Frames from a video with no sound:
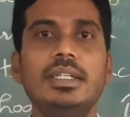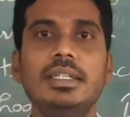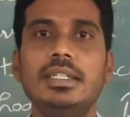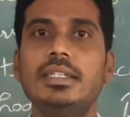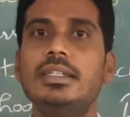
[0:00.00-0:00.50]

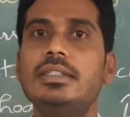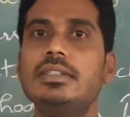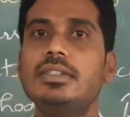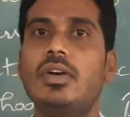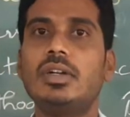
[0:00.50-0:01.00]
English
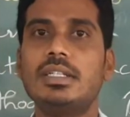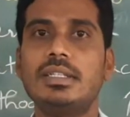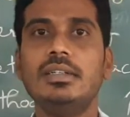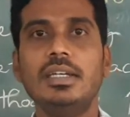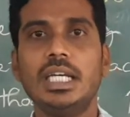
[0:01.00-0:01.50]
is called as
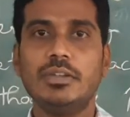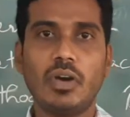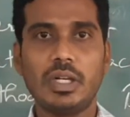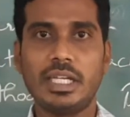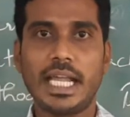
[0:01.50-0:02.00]
a
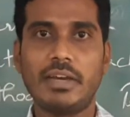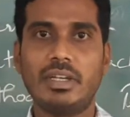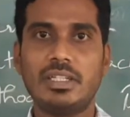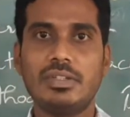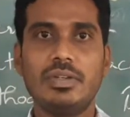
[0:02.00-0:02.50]
foreign
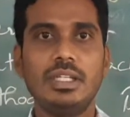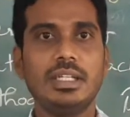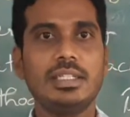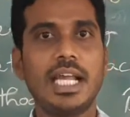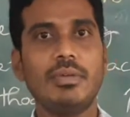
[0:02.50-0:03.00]
language. So
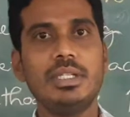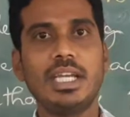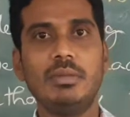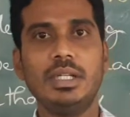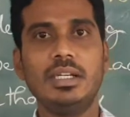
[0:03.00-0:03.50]
English language
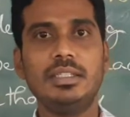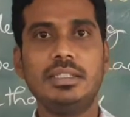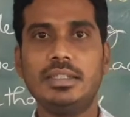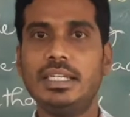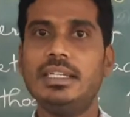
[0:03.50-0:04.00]
can be learned
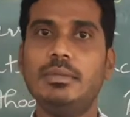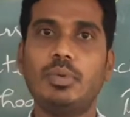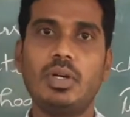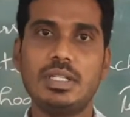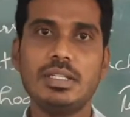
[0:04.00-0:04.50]
in three
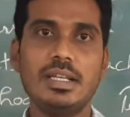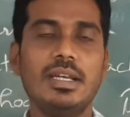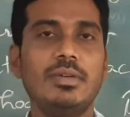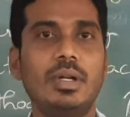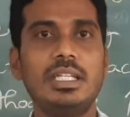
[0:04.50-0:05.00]
process.
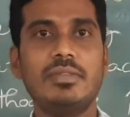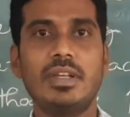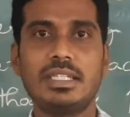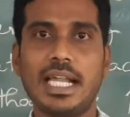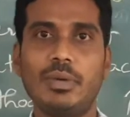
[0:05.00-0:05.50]
One is
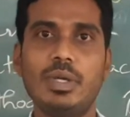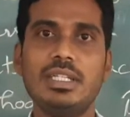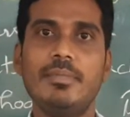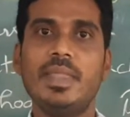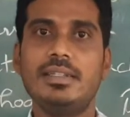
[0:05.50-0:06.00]
first language,
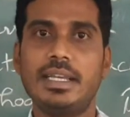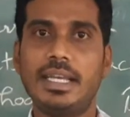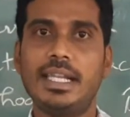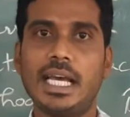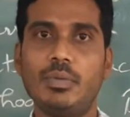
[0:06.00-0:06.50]

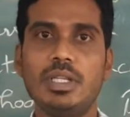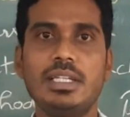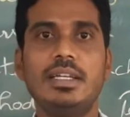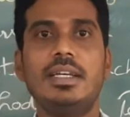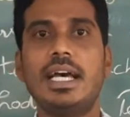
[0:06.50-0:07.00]
second language,
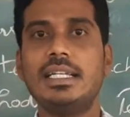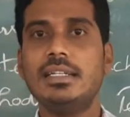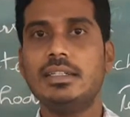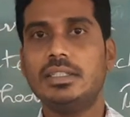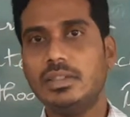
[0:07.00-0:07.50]

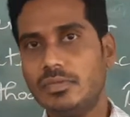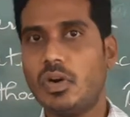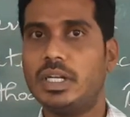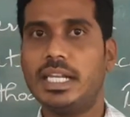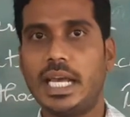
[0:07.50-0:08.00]
and
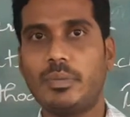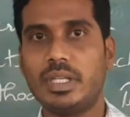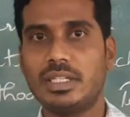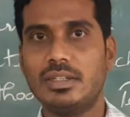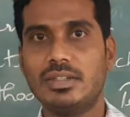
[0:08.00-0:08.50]
foreign language.